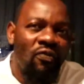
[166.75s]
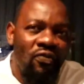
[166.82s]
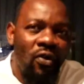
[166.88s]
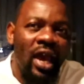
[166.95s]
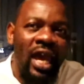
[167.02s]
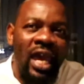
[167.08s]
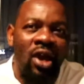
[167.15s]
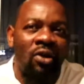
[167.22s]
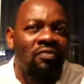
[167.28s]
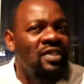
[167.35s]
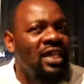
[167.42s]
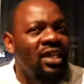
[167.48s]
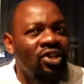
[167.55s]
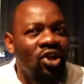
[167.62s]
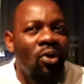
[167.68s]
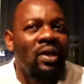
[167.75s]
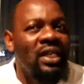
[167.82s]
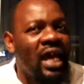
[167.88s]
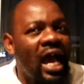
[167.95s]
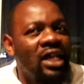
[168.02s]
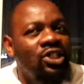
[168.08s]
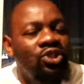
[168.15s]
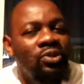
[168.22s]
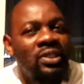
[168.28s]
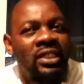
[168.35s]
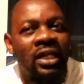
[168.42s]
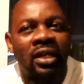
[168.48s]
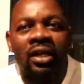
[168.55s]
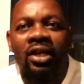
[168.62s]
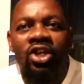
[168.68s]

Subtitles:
for her, of saying, you know what, I should,